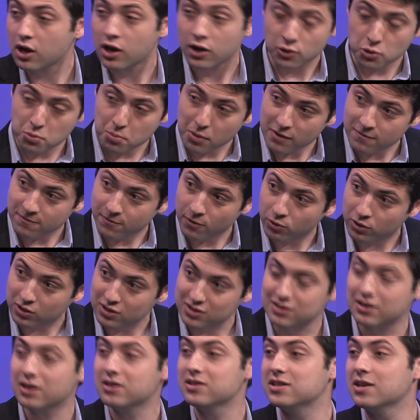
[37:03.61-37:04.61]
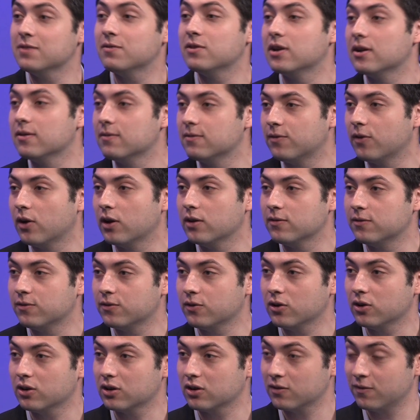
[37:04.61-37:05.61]
You might focus on dividend funds,
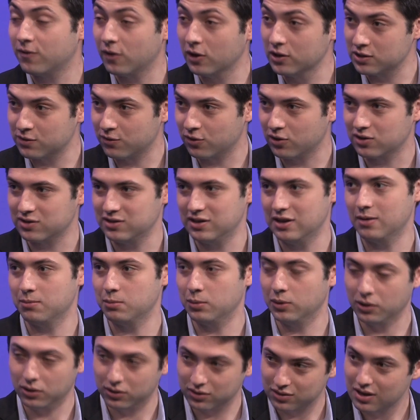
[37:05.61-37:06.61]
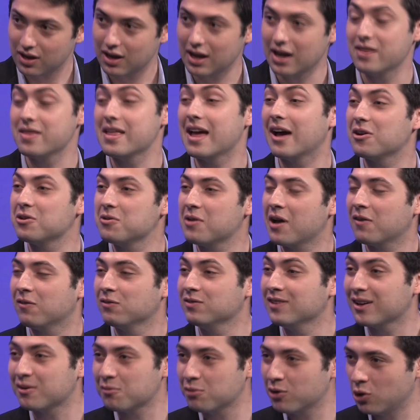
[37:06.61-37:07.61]
for example. And now you have
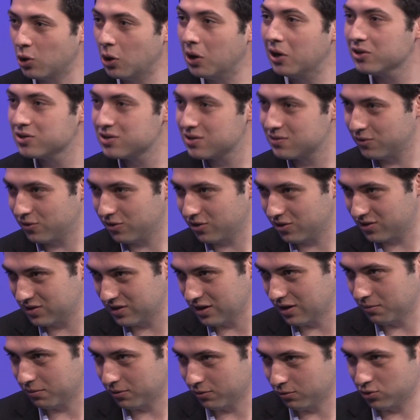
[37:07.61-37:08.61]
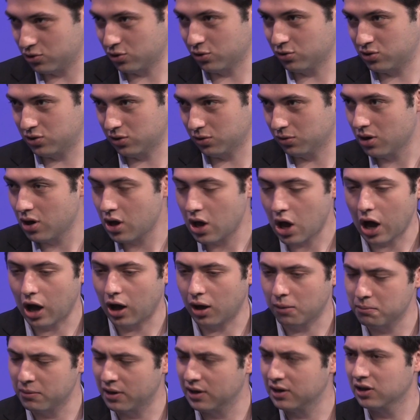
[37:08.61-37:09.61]
liquid alts, for example, which also
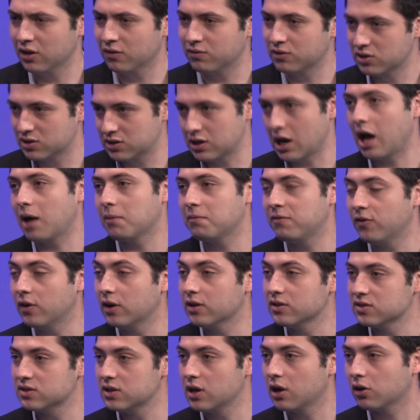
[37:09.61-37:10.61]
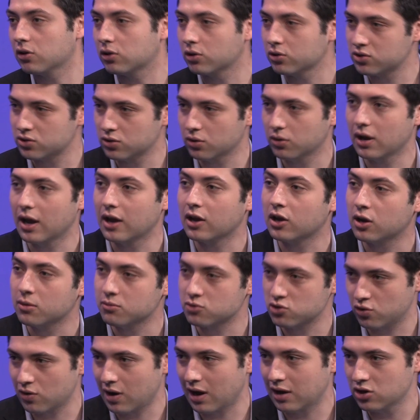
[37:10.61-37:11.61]
many of the top funds there are also income
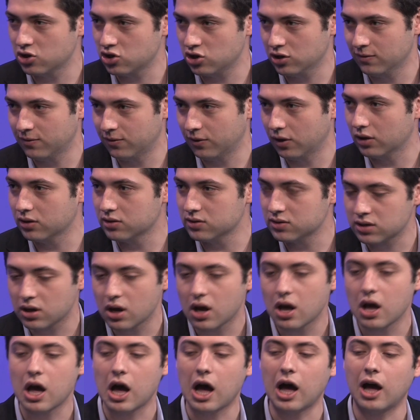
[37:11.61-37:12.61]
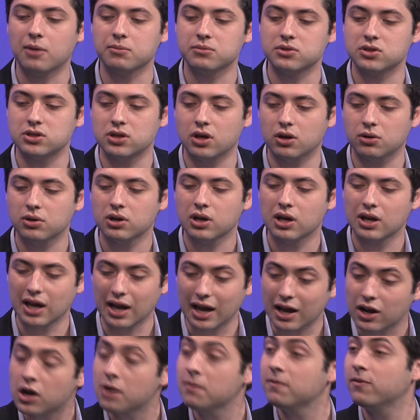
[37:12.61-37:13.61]
strategy funds. So
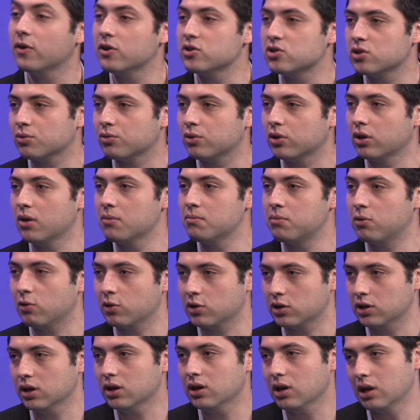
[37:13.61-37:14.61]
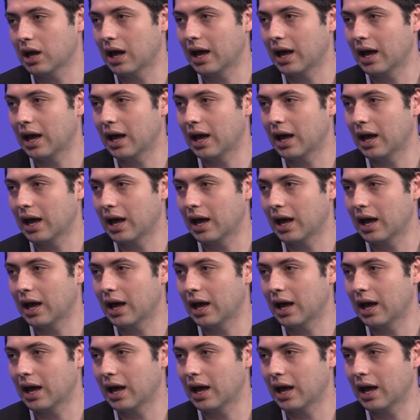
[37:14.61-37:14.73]
income funds are really important.